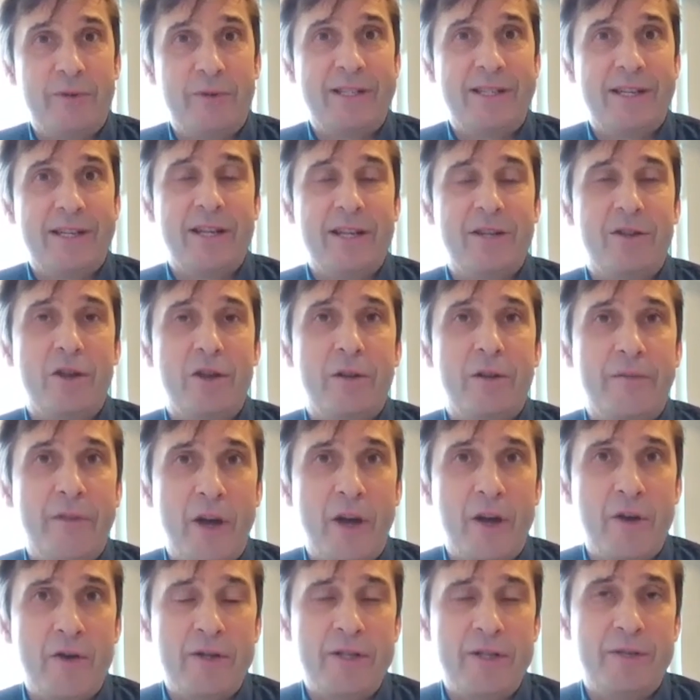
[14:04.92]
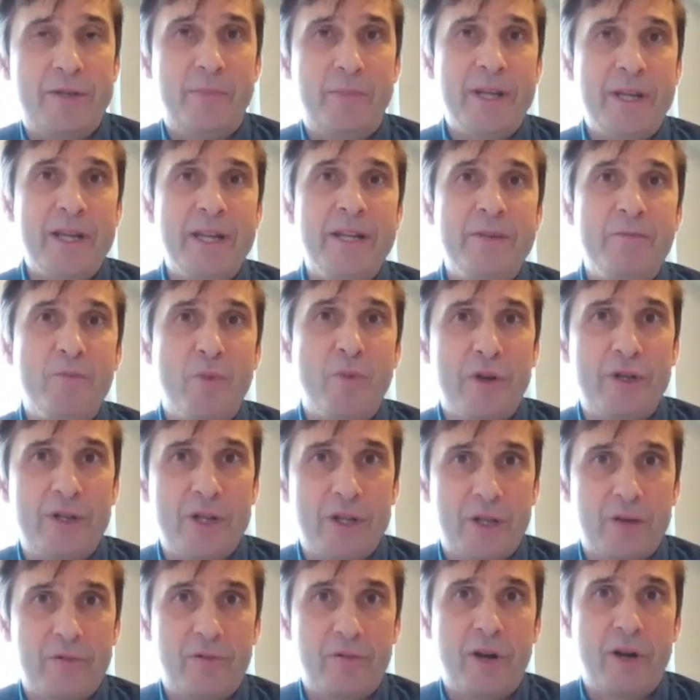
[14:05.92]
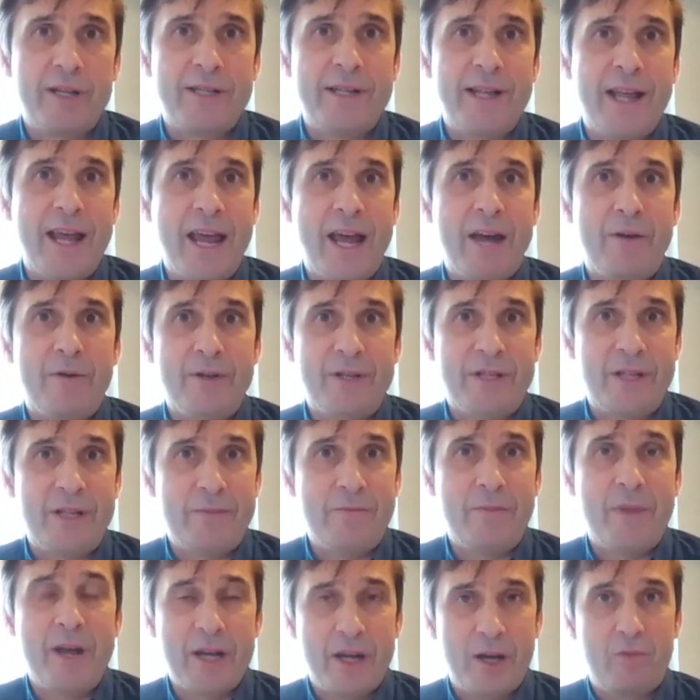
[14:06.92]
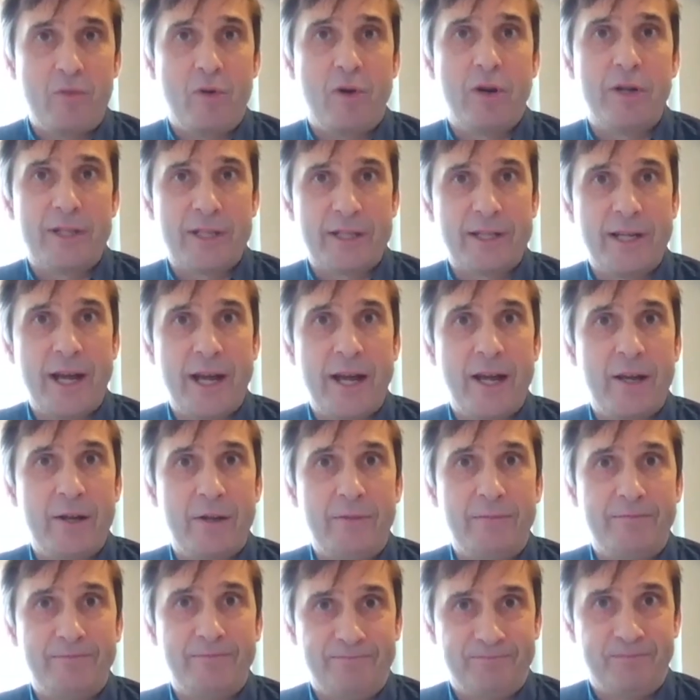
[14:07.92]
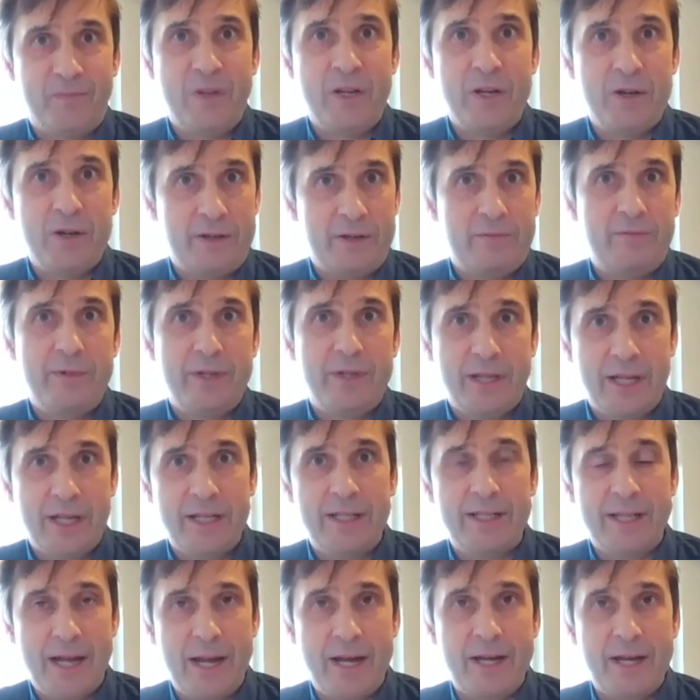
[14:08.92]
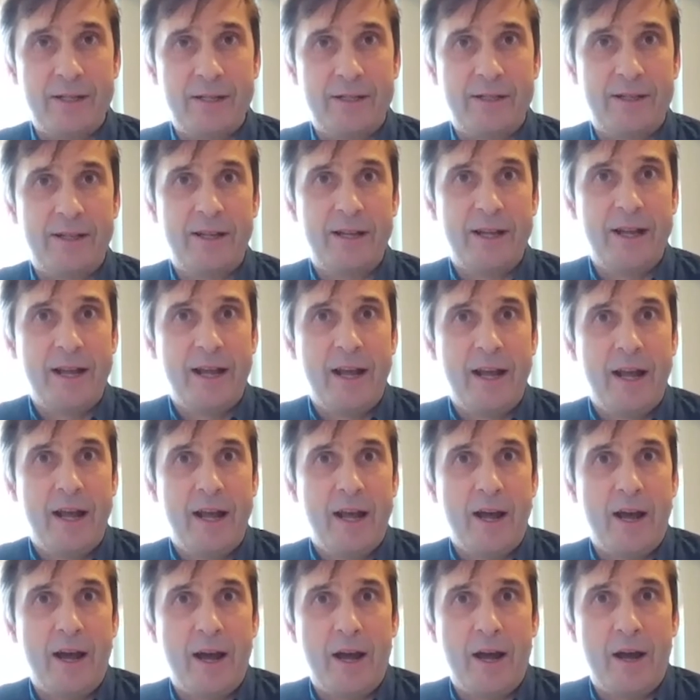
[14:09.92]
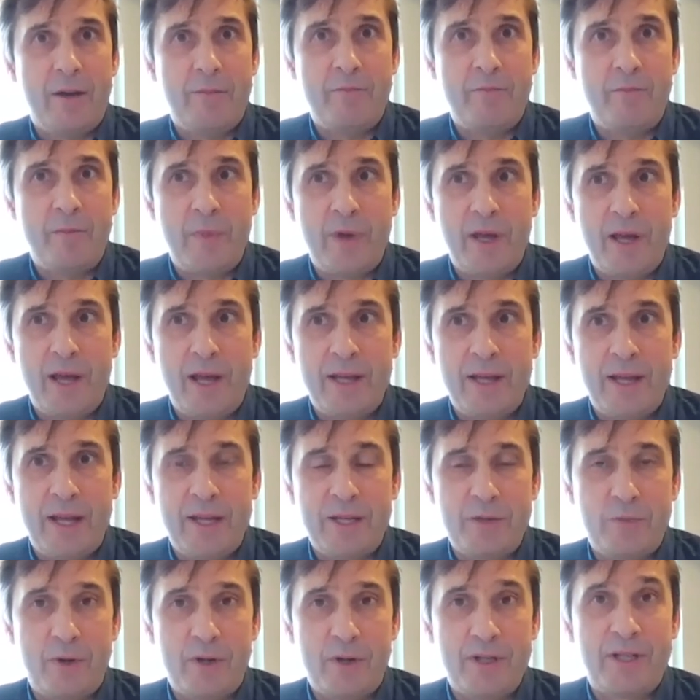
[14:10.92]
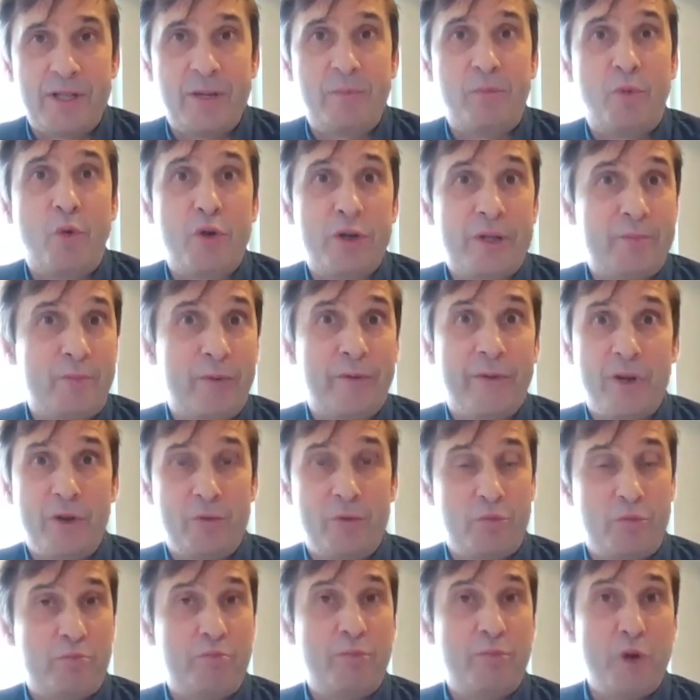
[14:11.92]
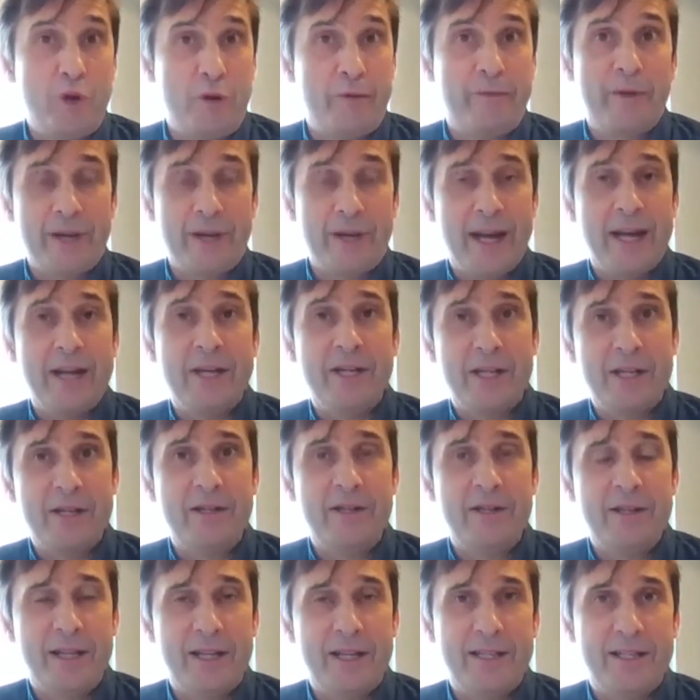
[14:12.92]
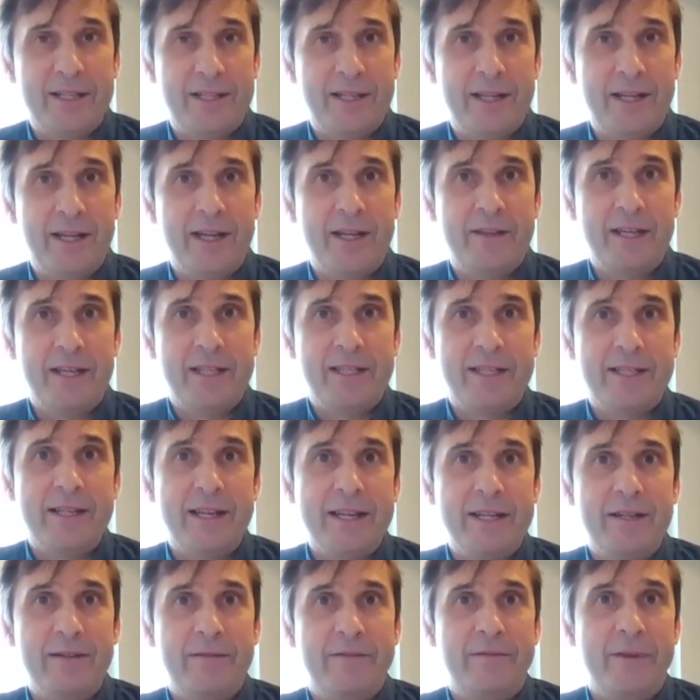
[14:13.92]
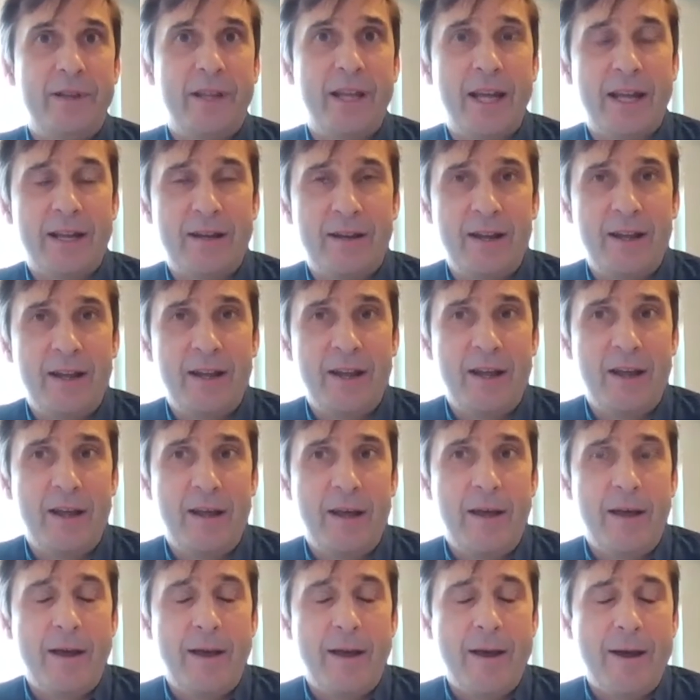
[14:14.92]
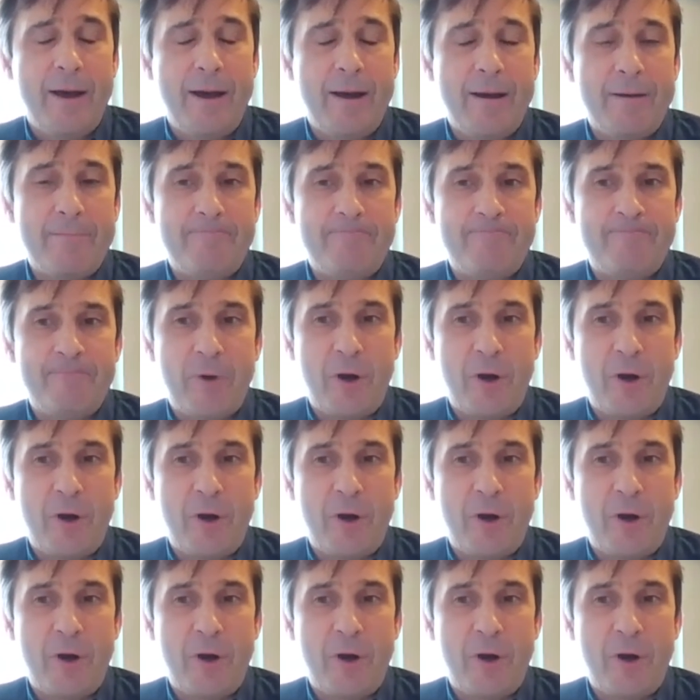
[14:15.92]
We see a lot of those being modularized now into megawatt scale, containers, as well as the water purification that's needed for that. I